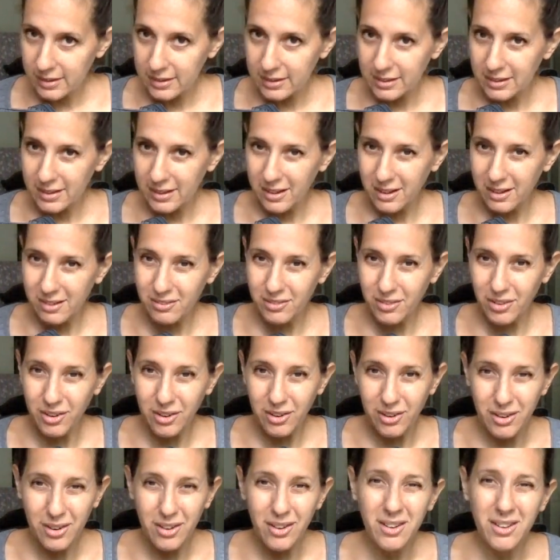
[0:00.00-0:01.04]
love
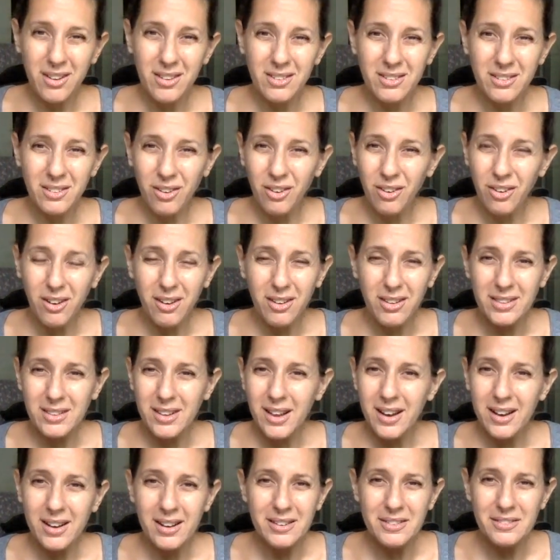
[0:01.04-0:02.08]
all, all
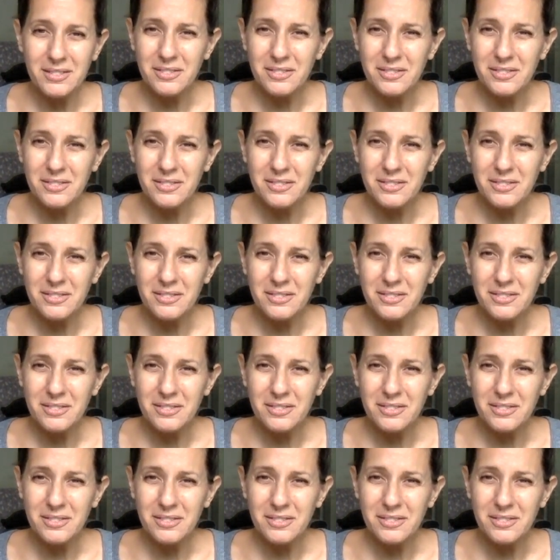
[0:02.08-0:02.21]
love.